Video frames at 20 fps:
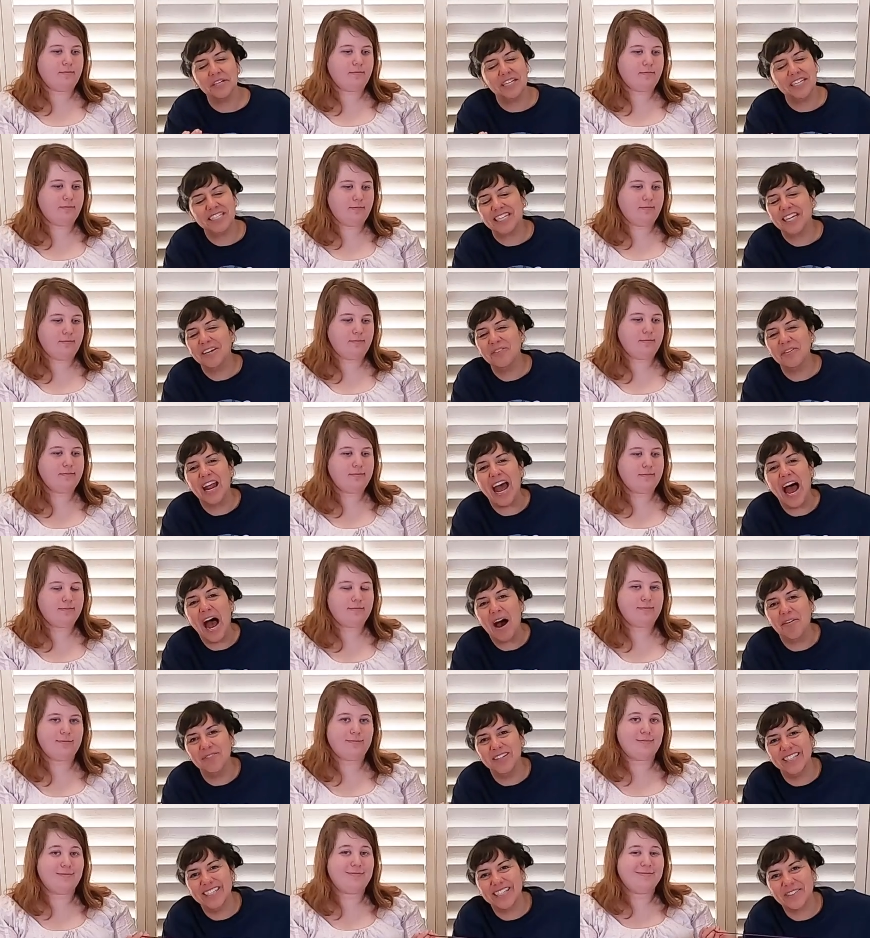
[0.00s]
Speaker 1: We're gonna see what
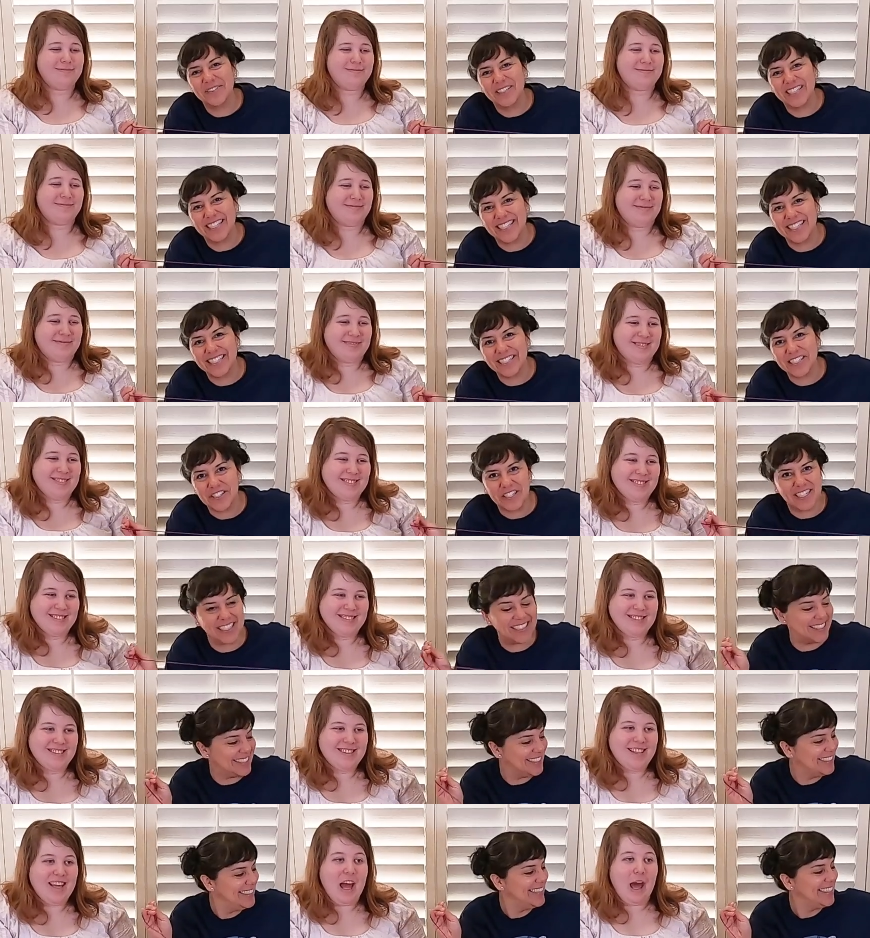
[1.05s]
happens with six strings.
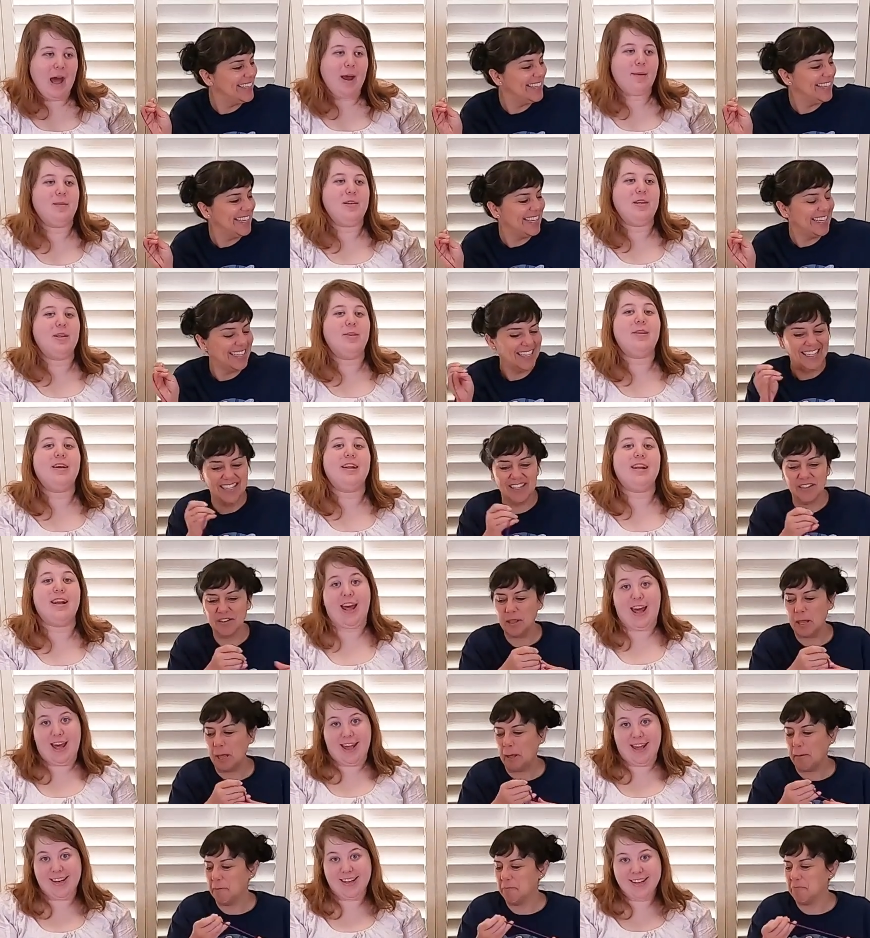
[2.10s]
I'm doing
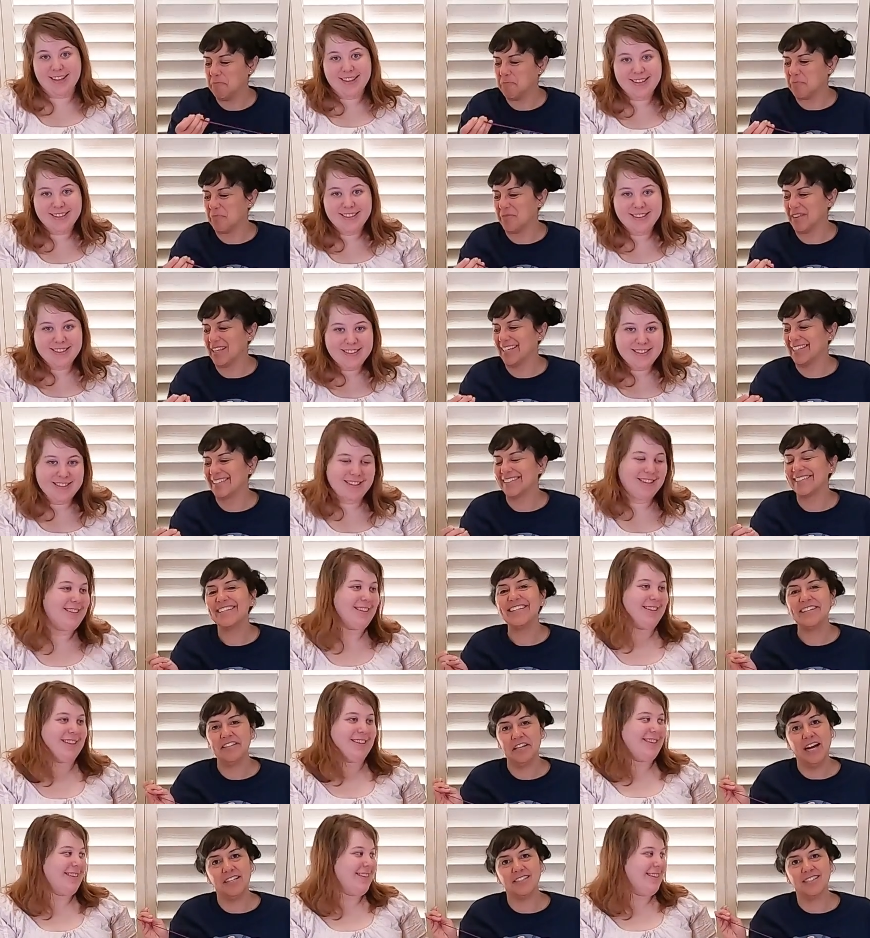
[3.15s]
nine.
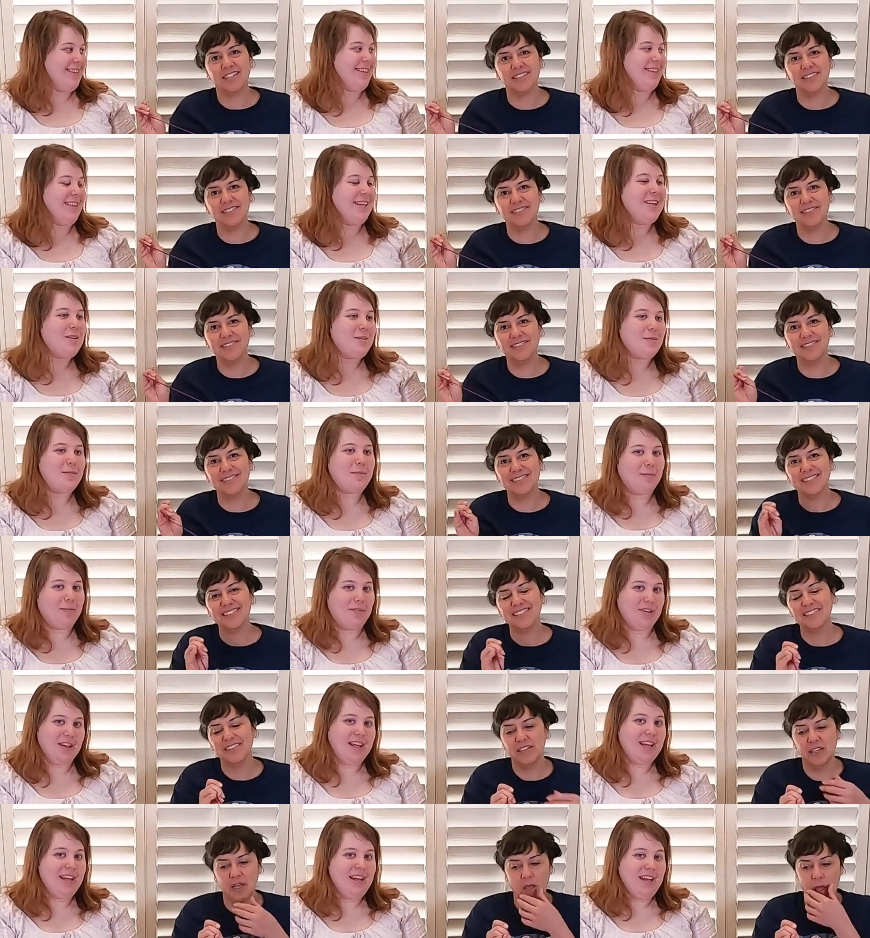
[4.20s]
Yes.
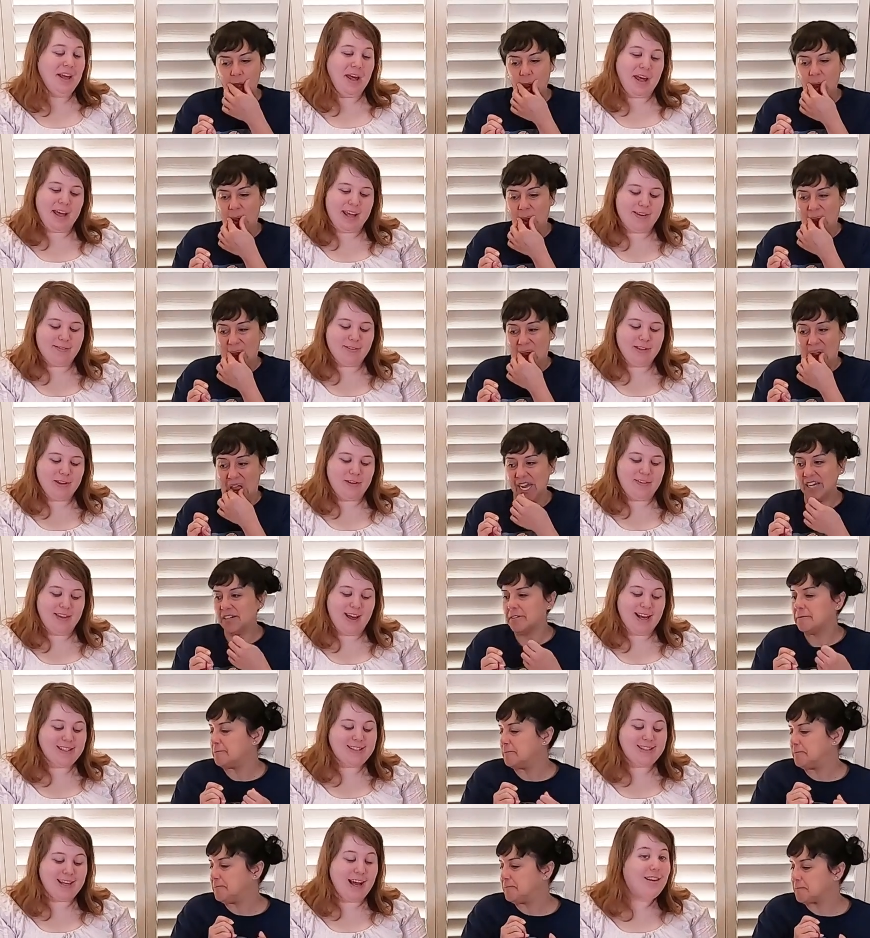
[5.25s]
Speaker 2: But even though
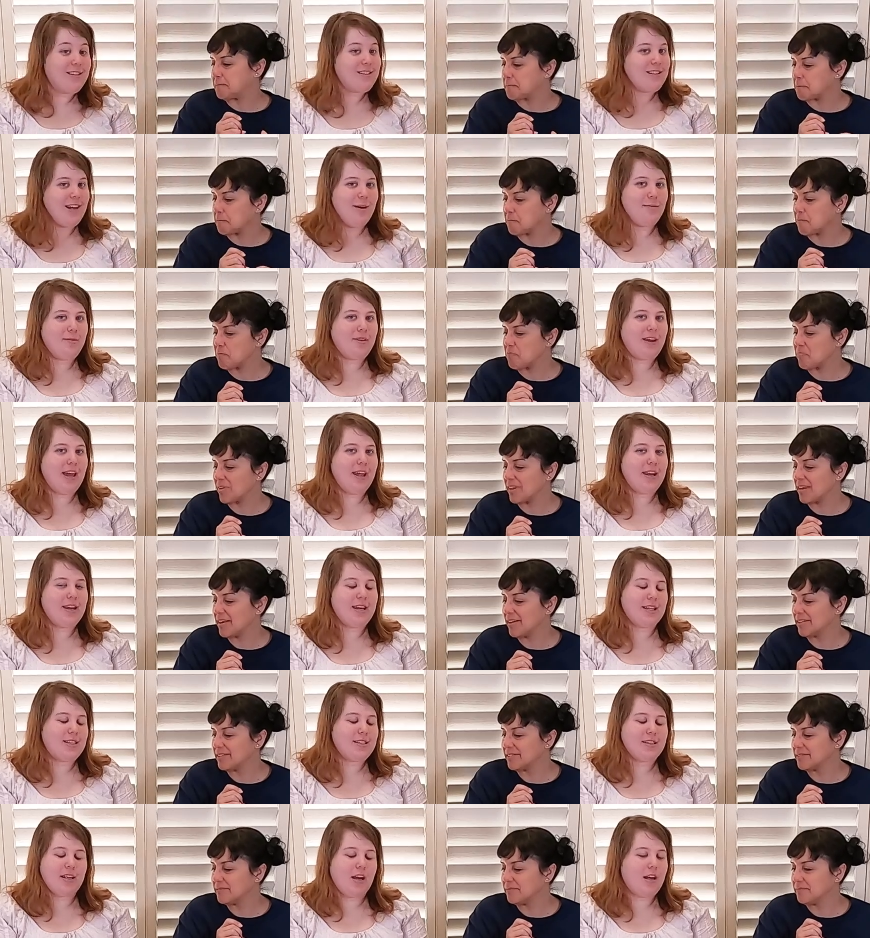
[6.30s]
that sounds complicated,
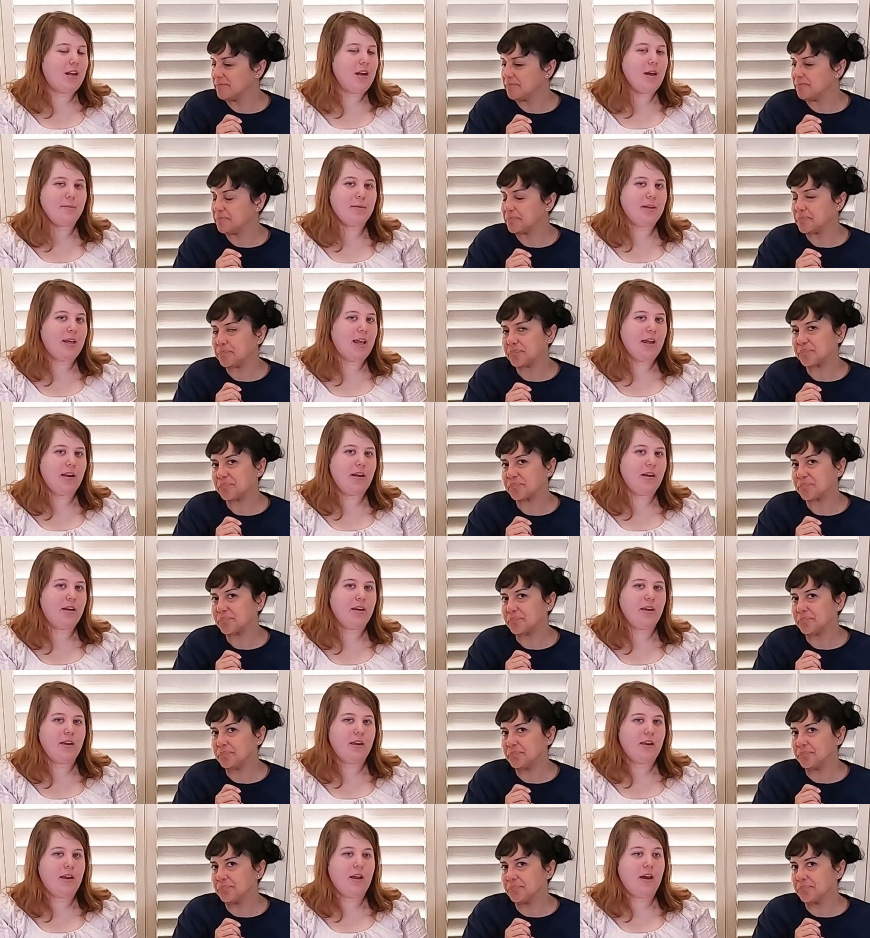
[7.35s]
it's not complicated.
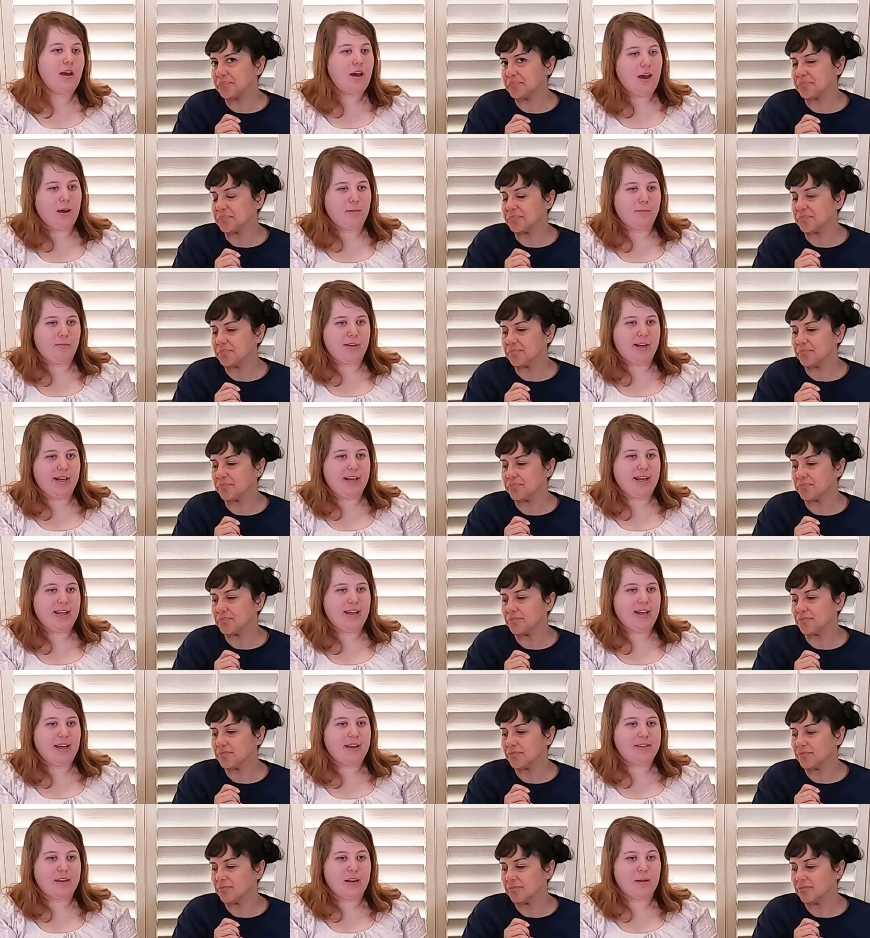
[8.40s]
I'm
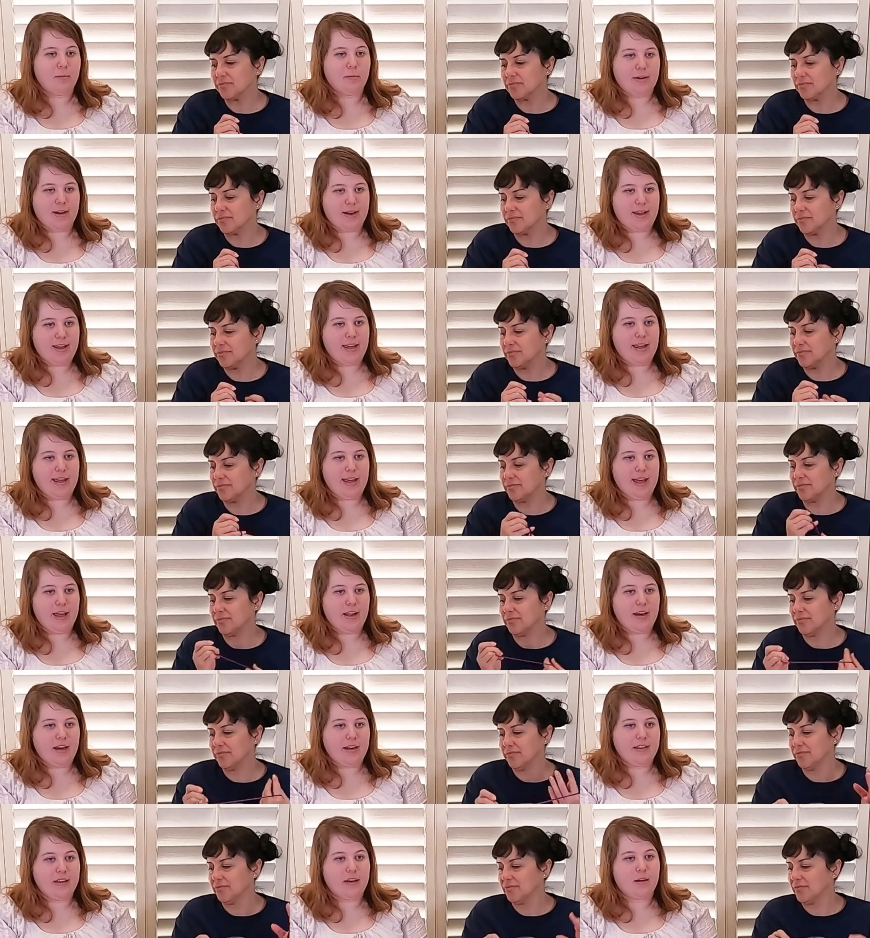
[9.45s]
braiding and then I'm braiding
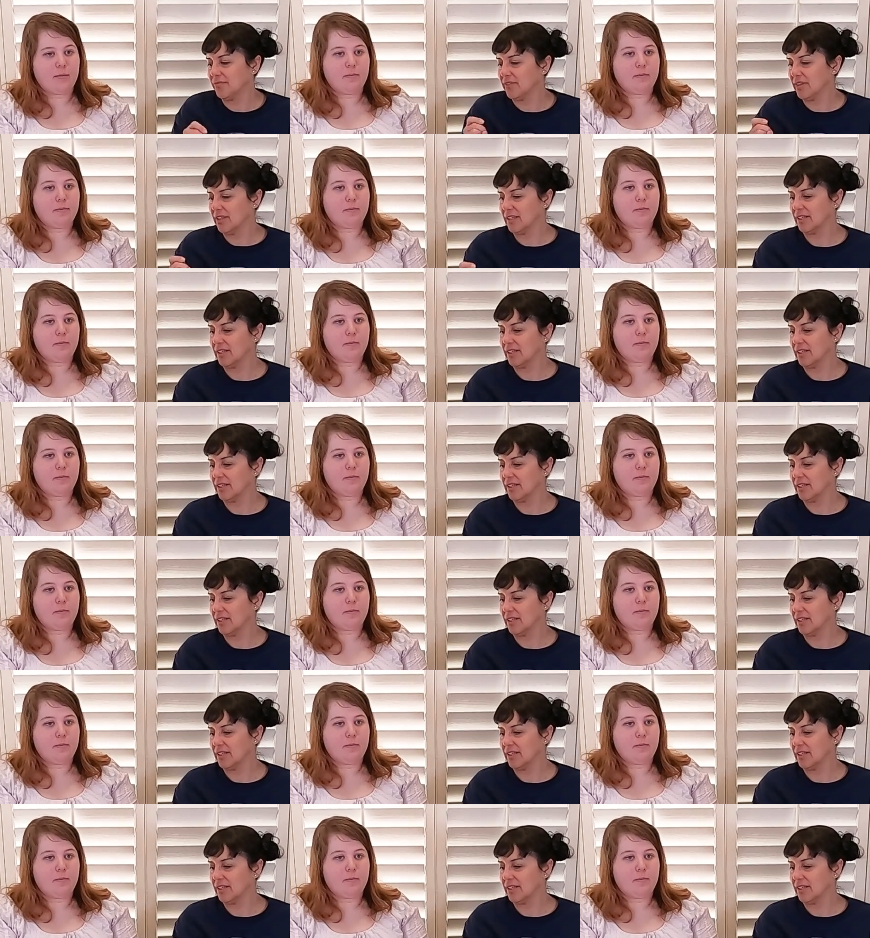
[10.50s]
again and then I'm